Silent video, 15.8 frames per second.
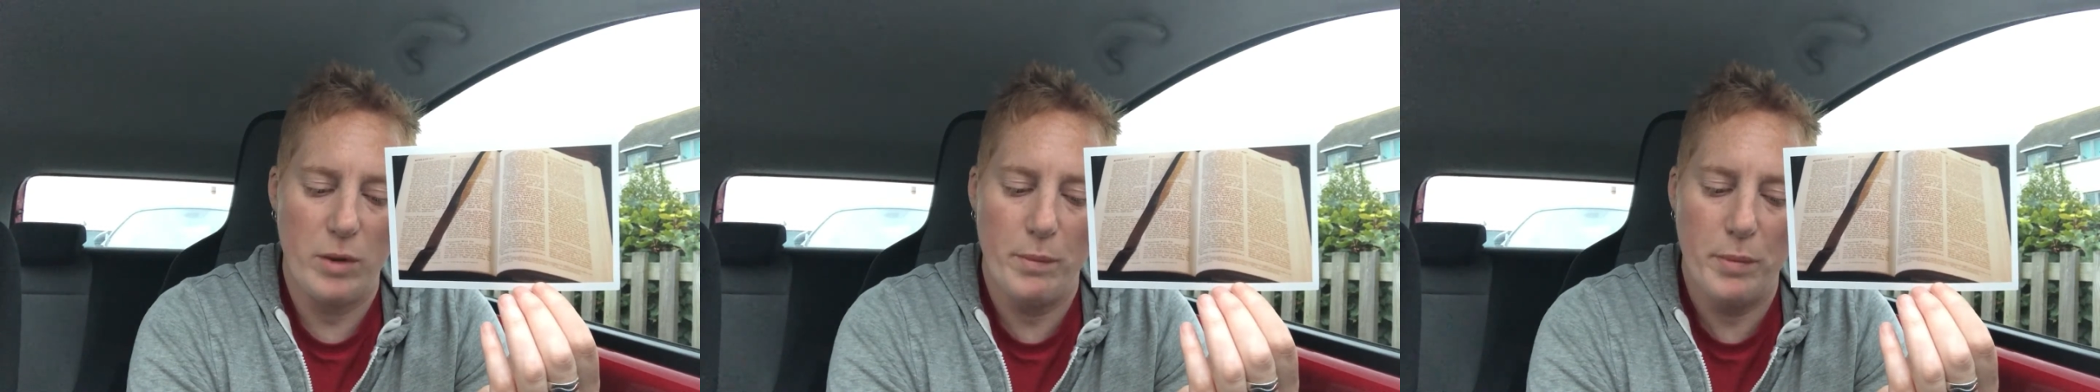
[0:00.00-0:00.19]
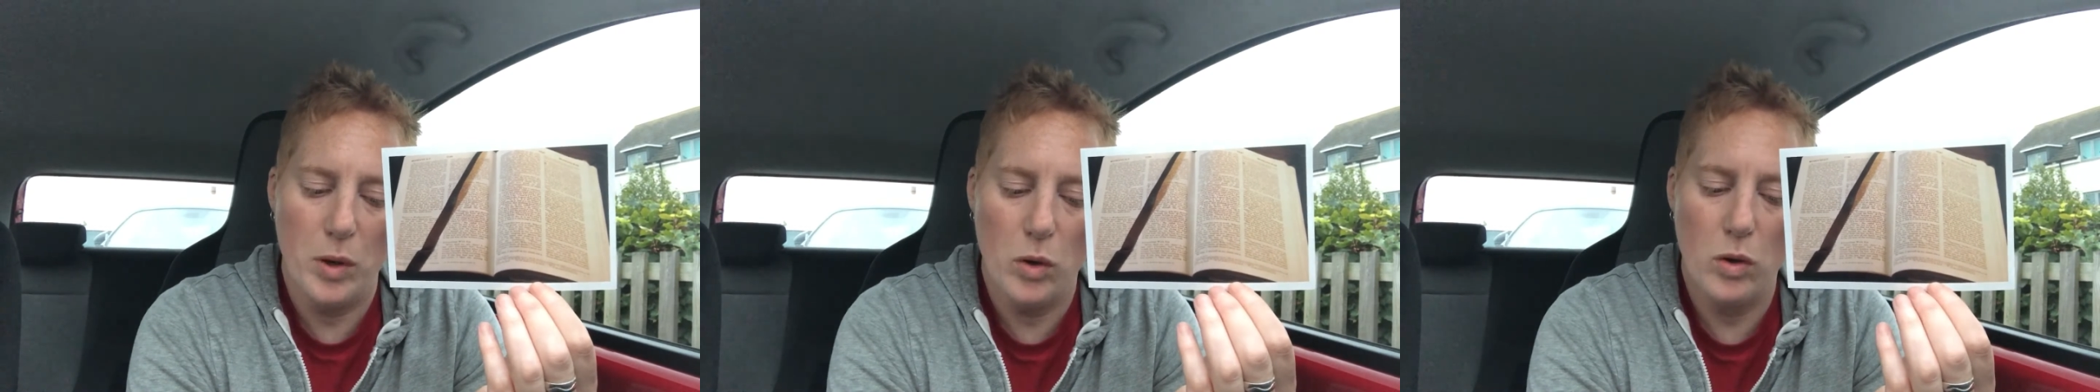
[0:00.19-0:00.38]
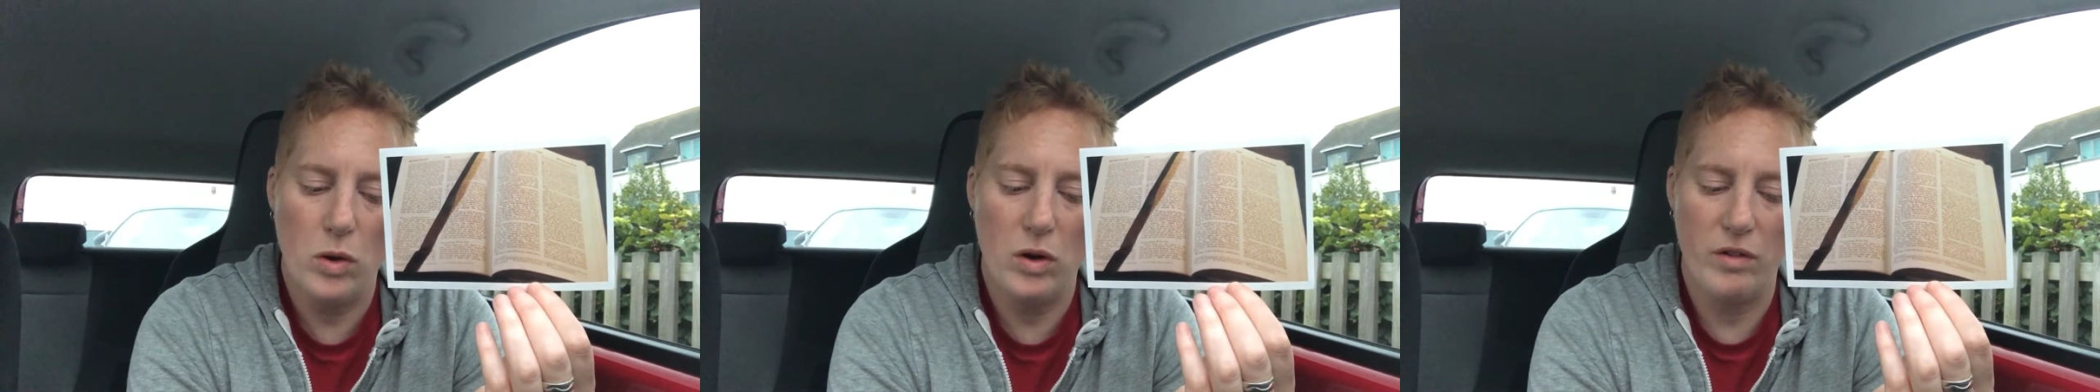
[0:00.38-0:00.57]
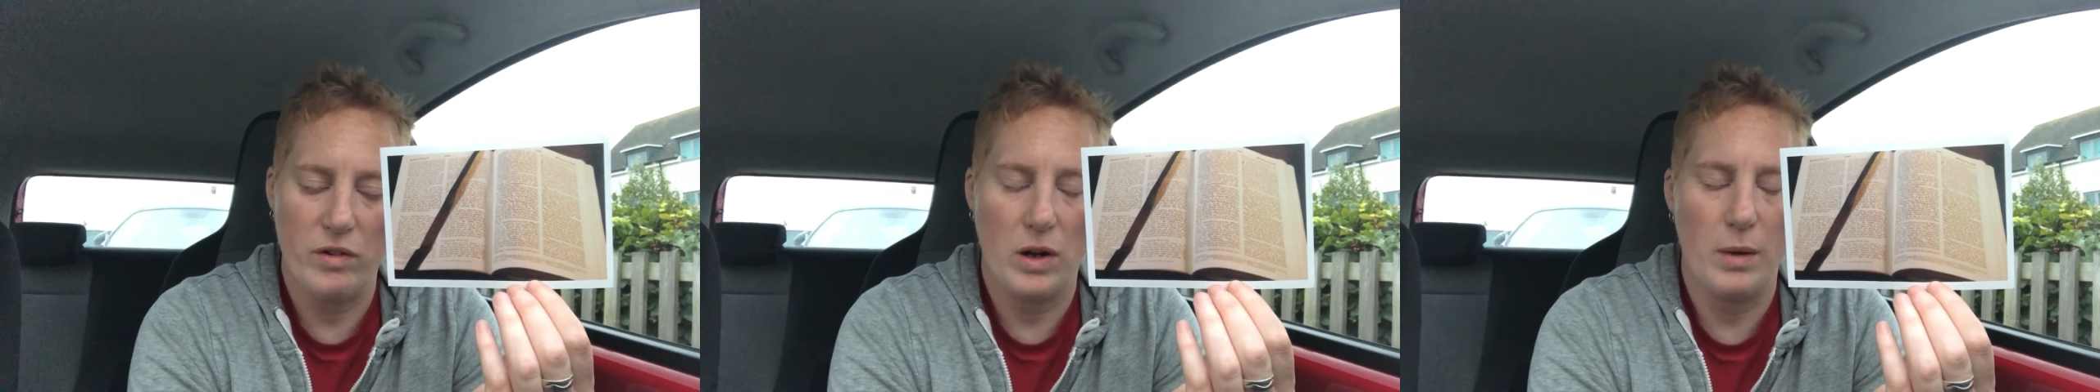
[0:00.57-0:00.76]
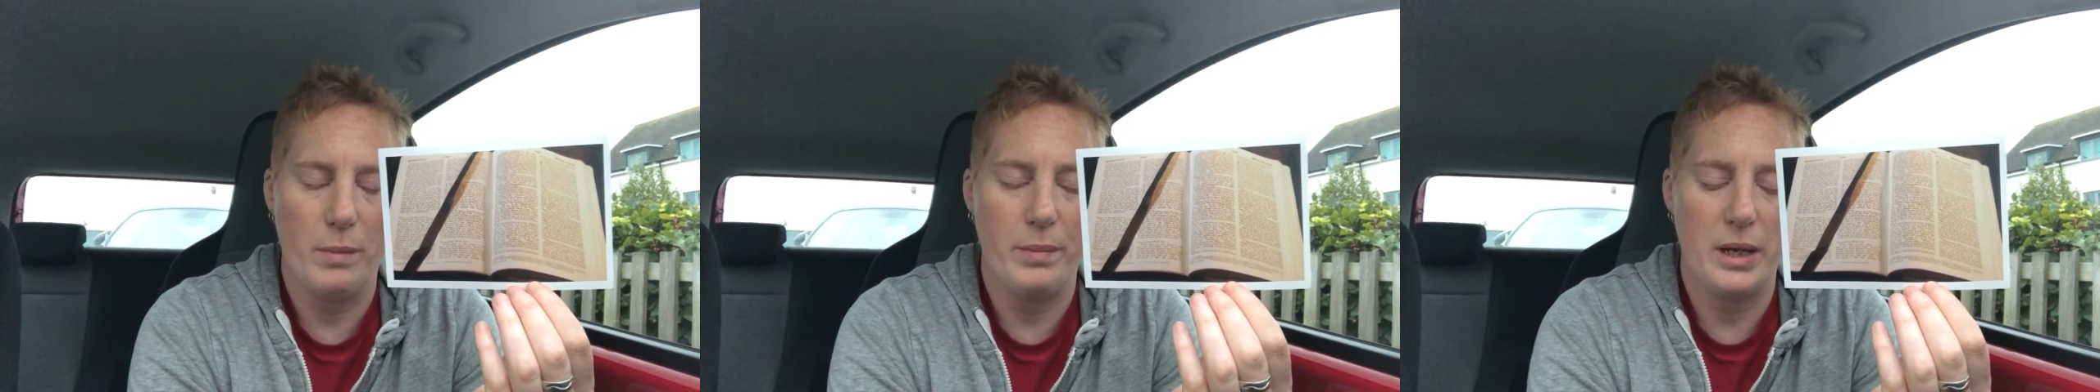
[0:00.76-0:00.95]
pore of
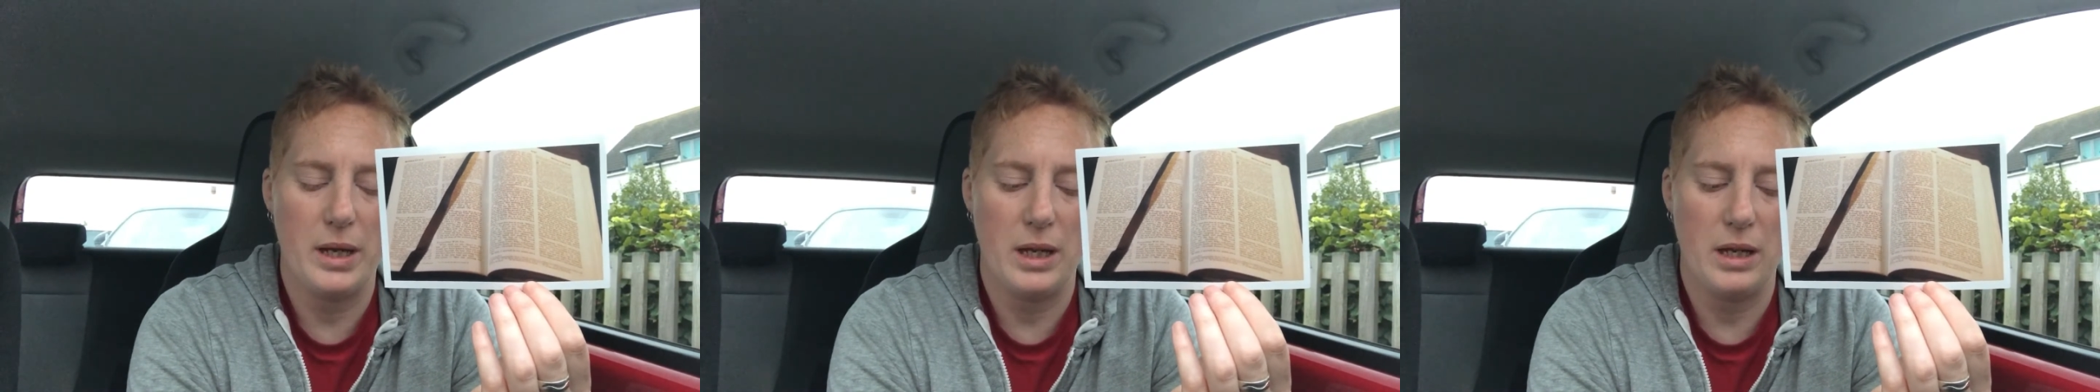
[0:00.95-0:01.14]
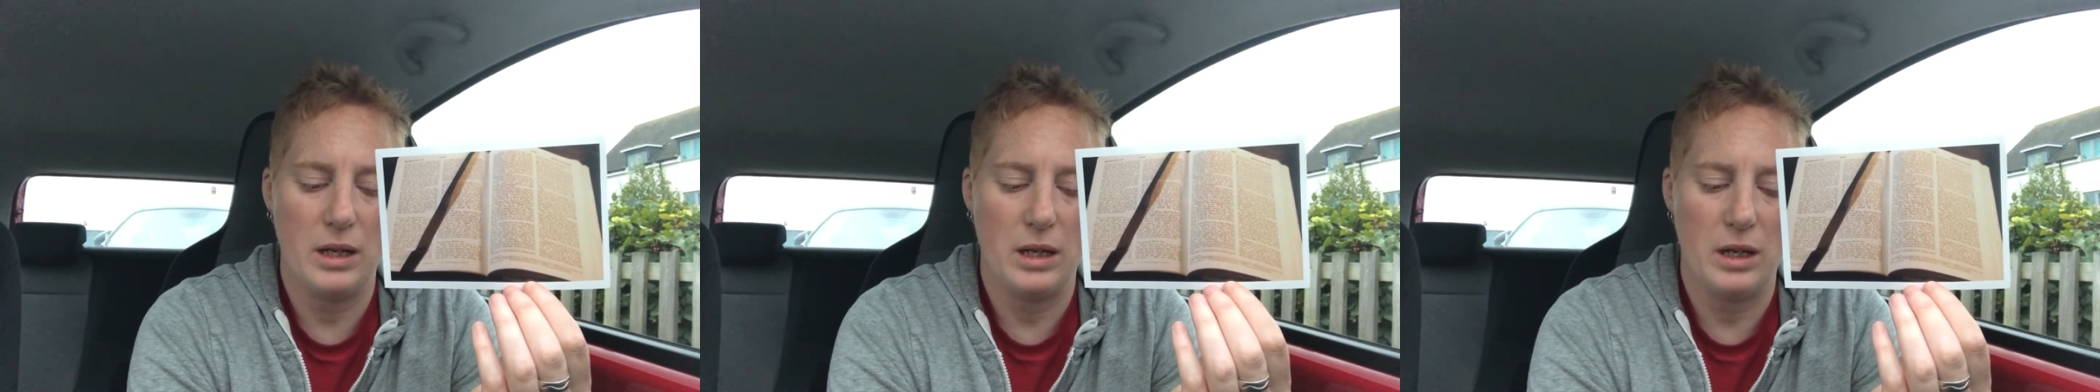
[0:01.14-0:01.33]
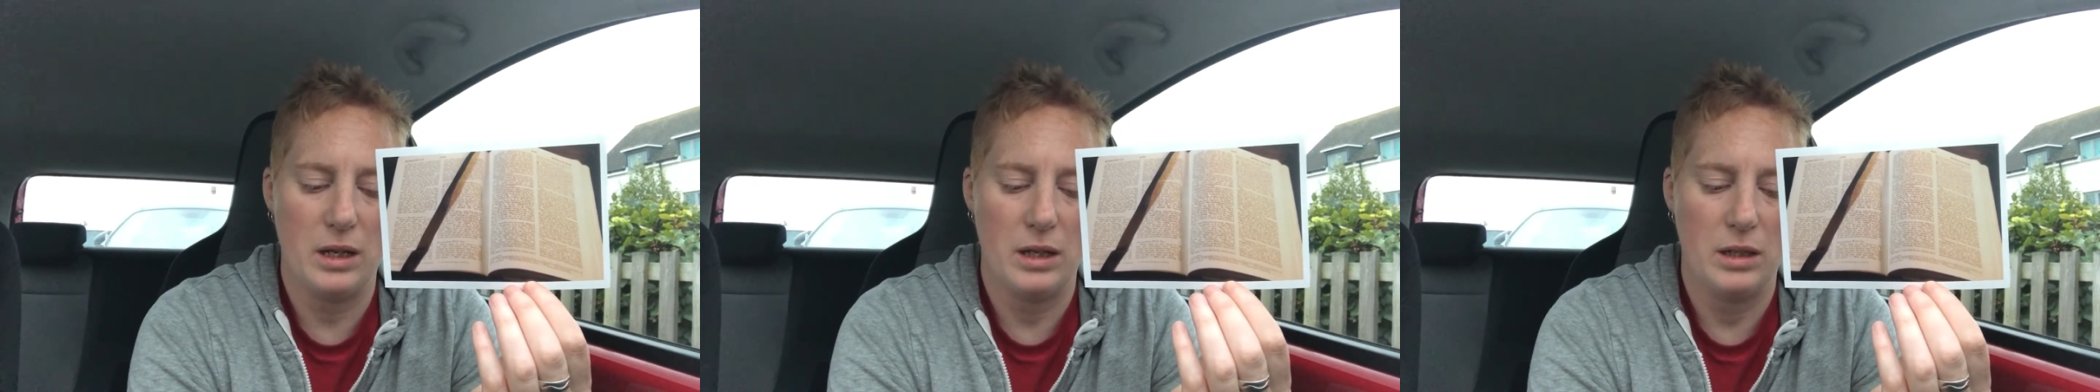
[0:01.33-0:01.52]
our being.